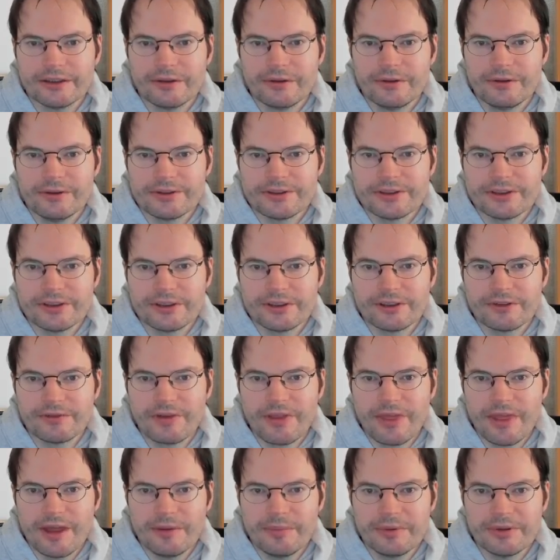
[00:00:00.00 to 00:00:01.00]
all start
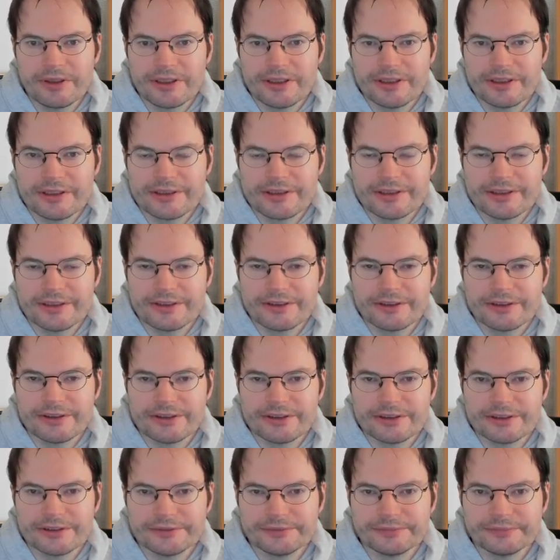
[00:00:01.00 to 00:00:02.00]
with uppercase
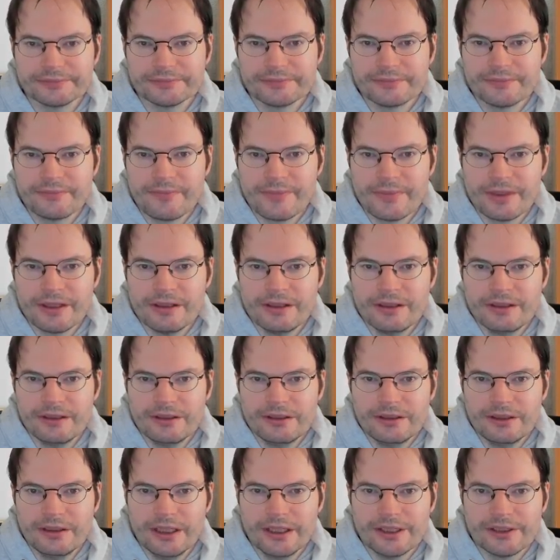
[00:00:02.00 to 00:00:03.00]
letters.
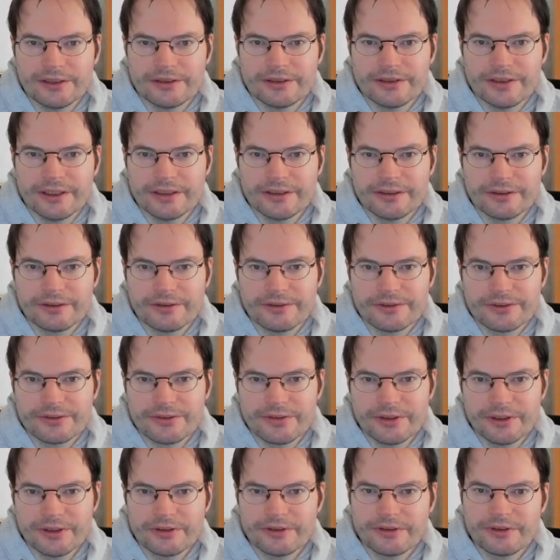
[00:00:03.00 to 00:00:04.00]
And the data
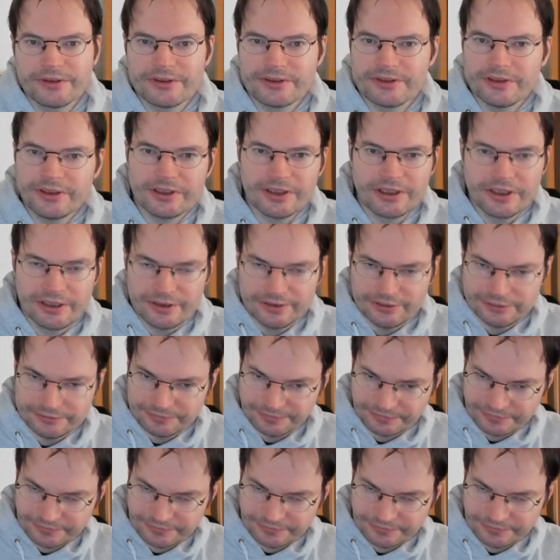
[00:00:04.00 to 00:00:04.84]
constructors are